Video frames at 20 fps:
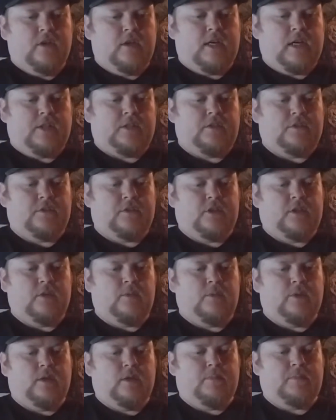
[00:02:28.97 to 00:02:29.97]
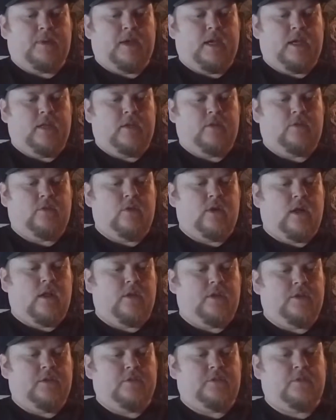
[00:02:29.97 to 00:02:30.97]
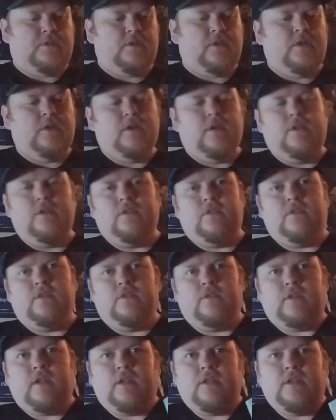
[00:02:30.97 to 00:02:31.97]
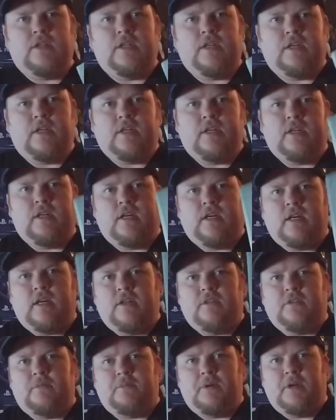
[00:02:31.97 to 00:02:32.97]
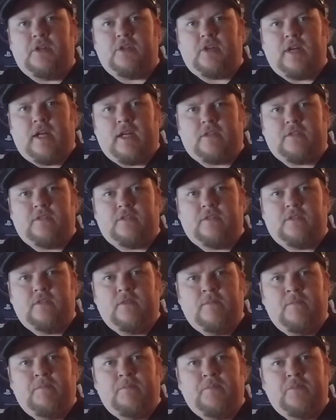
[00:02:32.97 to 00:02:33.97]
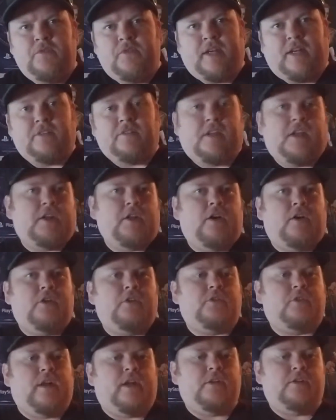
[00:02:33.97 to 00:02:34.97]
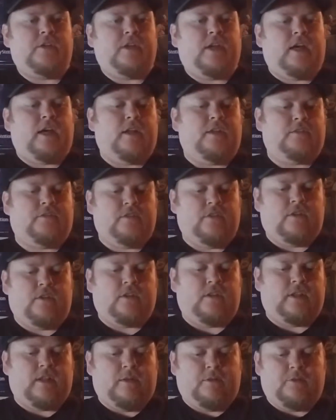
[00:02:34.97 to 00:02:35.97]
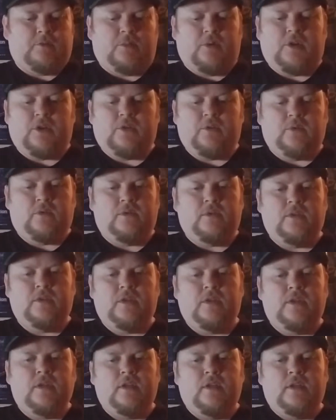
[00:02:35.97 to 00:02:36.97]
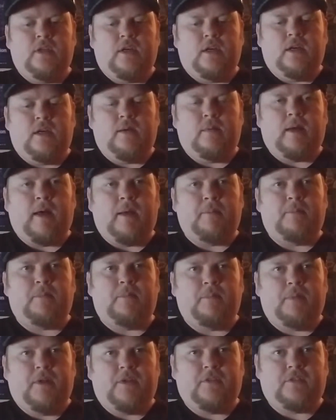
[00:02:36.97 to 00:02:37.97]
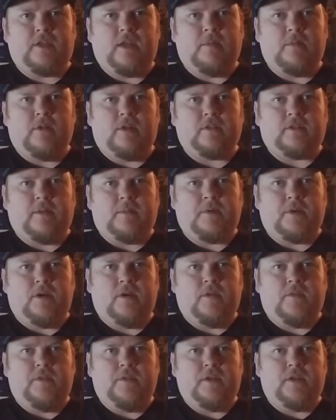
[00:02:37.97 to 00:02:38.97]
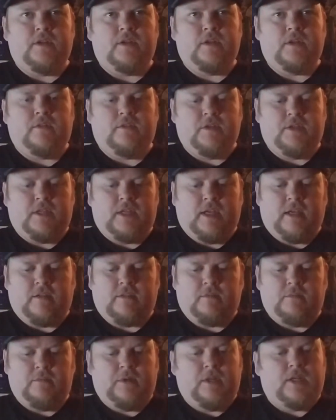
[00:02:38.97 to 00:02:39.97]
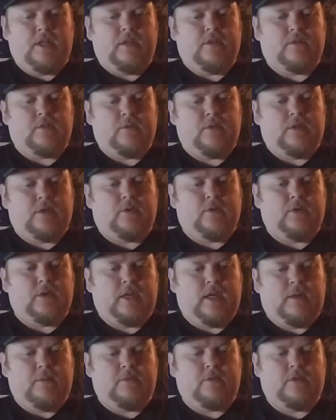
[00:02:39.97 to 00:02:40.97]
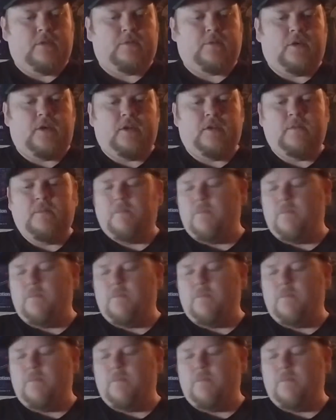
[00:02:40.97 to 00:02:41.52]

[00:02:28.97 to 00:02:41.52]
Got these at the Goodwill, paid $2. So Zelda Spirit Tracks. It's like a $10 strategy guide, so I thought that was pretty cool. I played this game a long time ago on the DS and beat it. It's a really cool game. It's really fun.